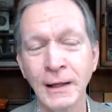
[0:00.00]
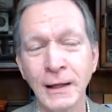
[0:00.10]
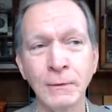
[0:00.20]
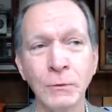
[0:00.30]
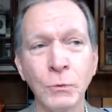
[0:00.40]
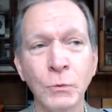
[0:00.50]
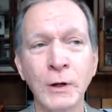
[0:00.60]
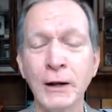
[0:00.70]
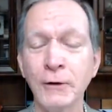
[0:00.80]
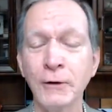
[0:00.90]
And
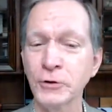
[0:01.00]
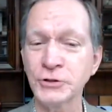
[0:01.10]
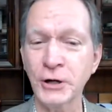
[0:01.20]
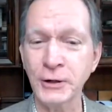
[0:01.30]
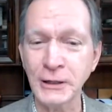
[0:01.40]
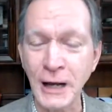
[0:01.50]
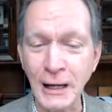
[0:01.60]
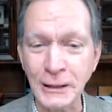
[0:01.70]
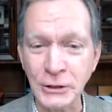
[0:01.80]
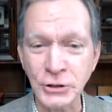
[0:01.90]
when I first started
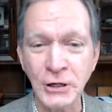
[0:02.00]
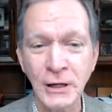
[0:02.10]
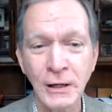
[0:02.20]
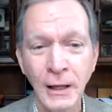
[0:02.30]
college,